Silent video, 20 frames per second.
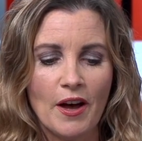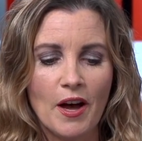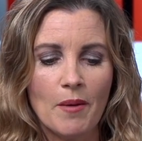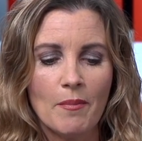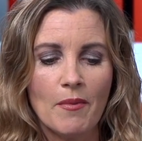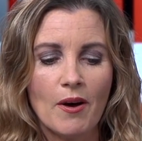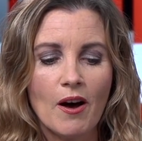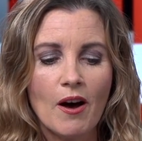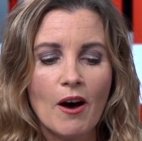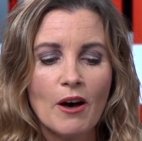
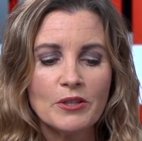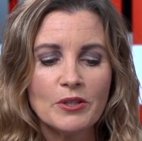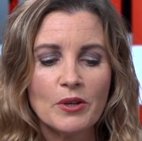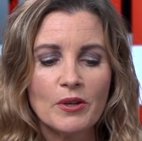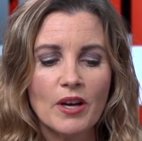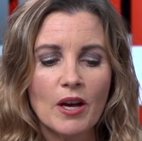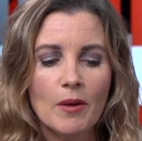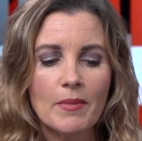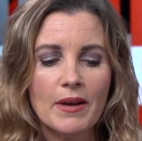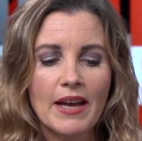Um,
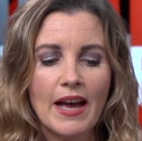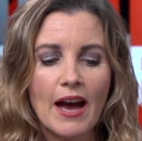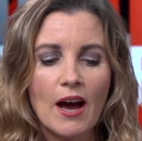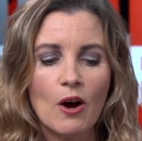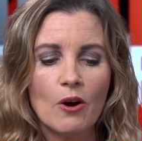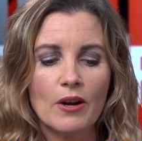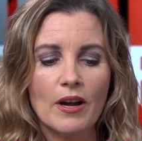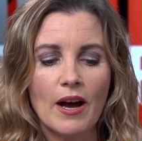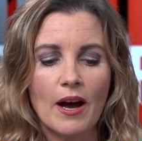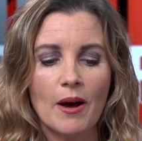also coming
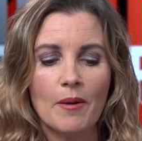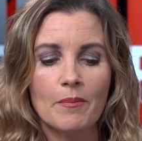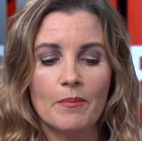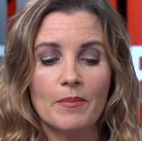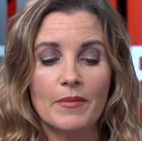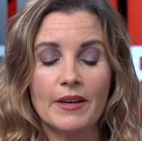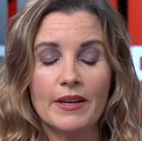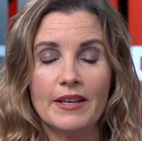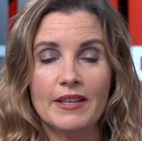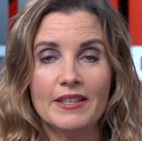out
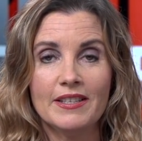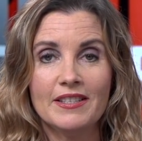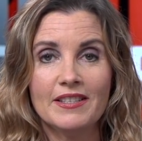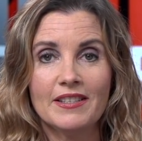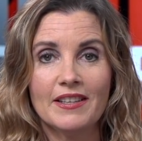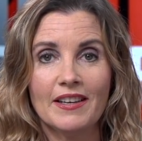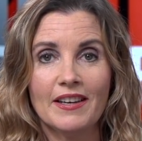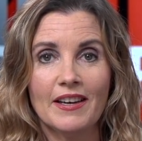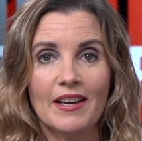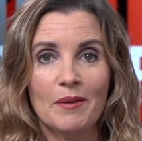um,
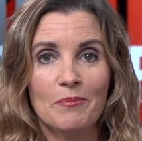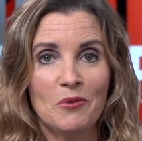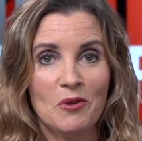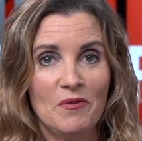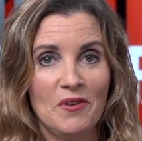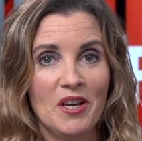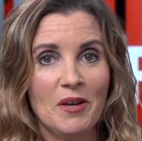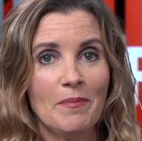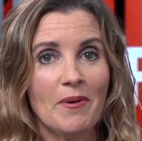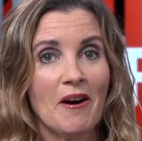is a
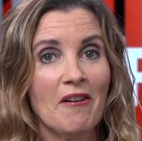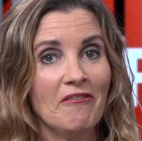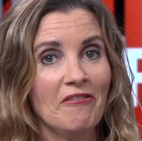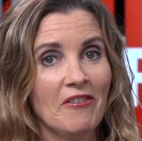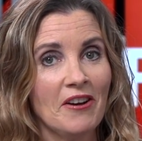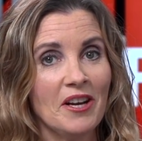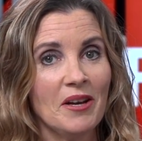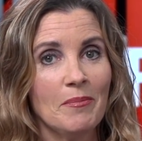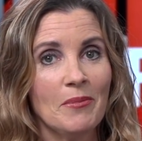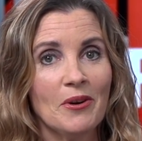movie about
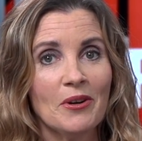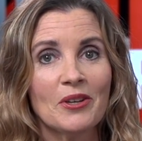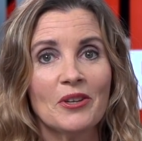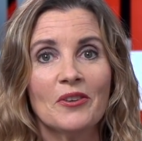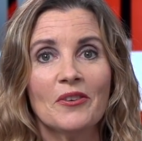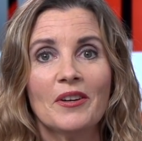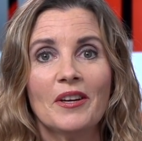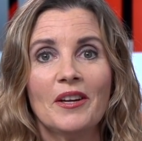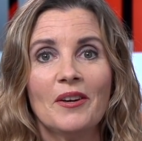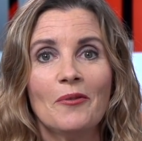Freddie
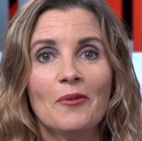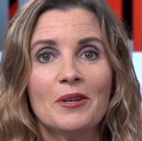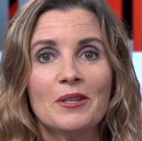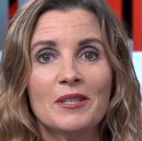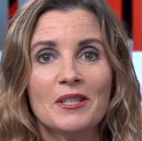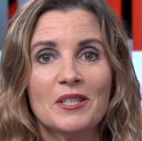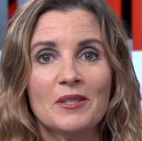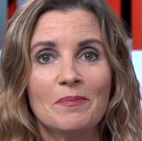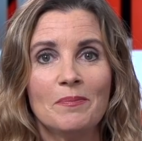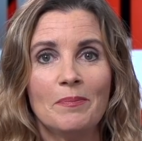Mercury, which
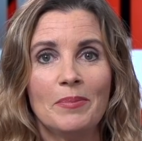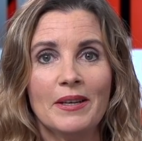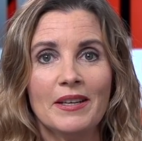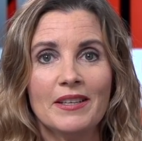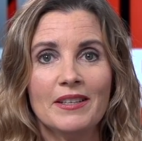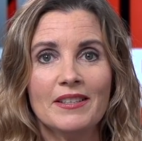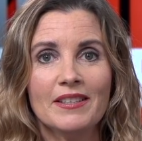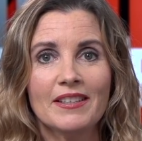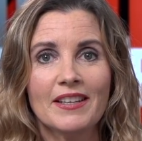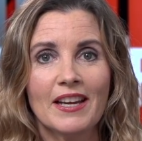has
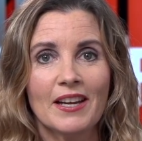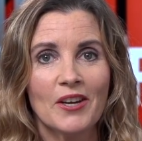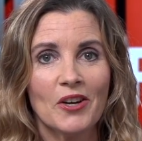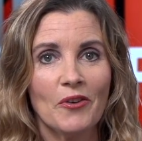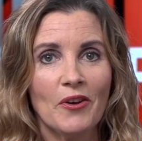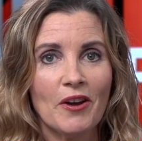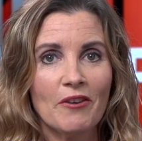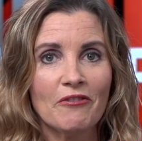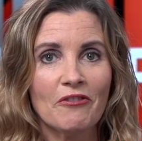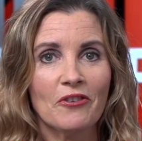been kicking
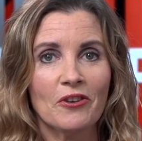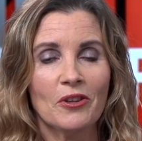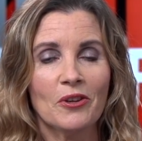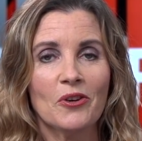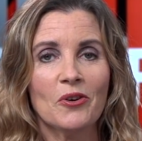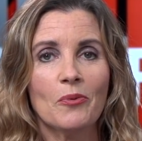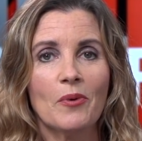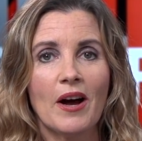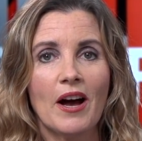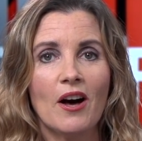around for a
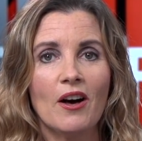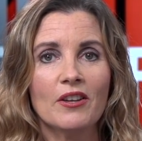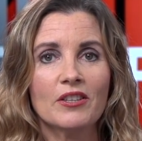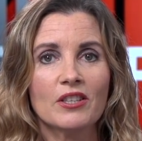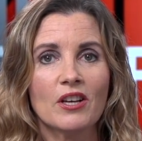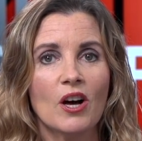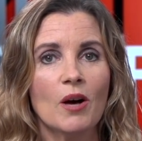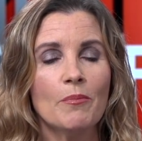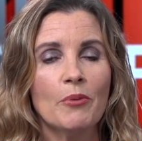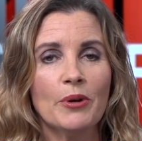little while.
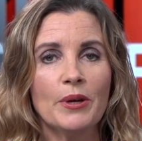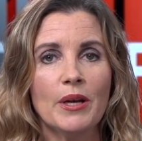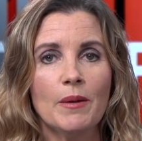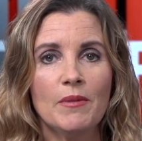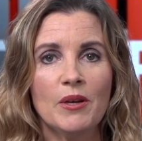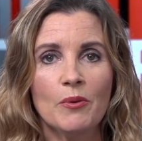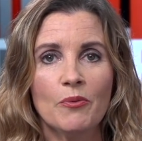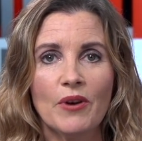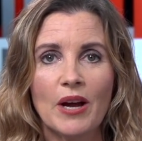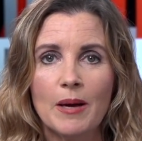It's called
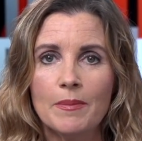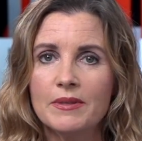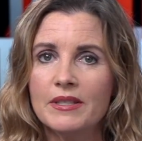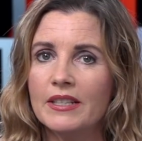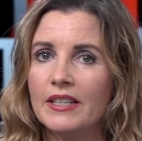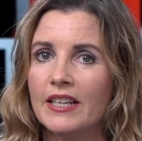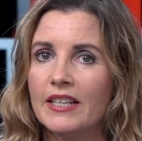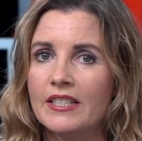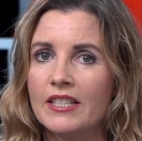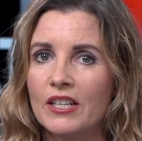Bohemian Rhapsody.